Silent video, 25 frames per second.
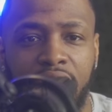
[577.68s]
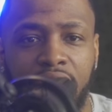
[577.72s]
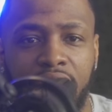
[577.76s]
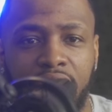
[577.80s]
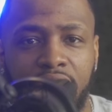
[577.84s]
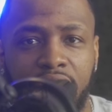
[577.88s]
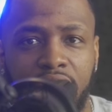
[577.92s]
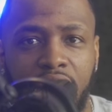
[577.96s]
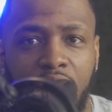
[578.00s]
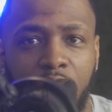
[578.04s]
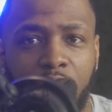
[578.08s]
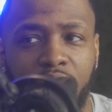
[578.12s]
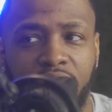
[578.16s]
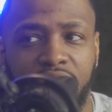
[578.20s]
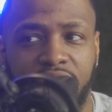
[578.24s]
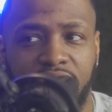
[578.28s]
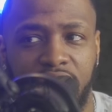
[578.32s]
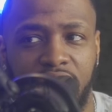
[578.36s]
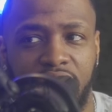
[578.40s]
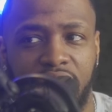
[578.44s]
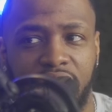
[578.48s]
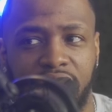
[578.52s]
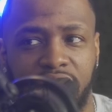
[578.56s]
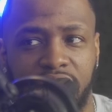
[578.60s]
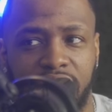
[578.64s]
number
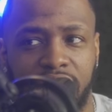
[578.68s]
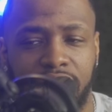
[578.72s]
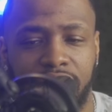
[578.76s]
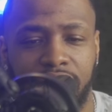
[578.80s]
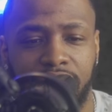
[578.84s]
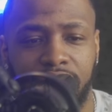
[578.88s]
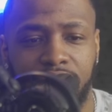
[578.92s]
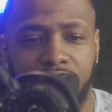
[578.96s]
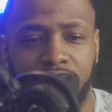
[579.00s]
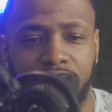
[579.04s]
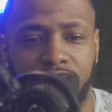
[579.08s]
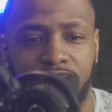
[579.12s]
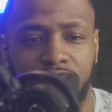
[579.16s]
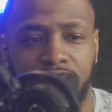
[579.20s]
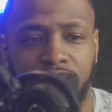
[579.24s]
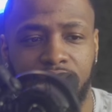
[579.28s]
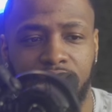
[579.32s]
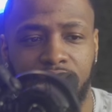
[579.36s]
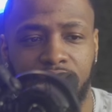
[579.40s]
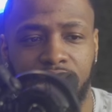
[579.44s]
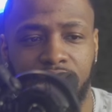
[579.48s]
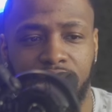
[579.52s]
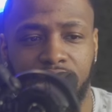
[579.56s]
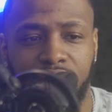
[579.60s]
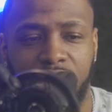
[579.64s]
six,
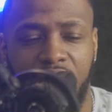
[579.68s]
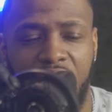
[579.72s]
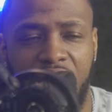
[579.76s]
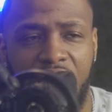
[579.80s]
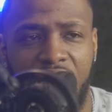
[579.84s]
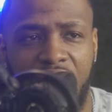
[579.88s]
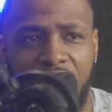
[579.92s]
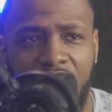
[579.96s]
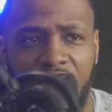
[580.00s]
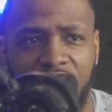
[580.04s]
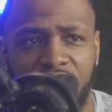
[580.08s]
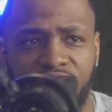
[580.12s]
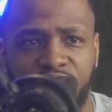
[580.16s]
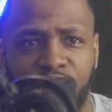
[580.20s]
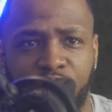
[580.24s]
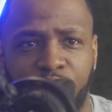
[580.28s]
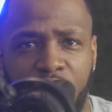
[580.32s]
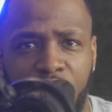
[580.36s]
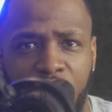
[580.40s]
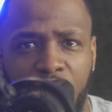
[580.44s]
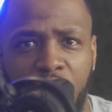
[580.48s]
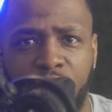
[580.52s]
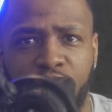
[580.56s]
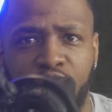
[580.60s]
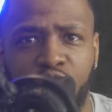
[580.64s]
I have
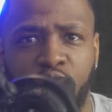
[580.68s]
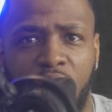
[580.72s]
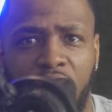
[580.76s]
Prairie View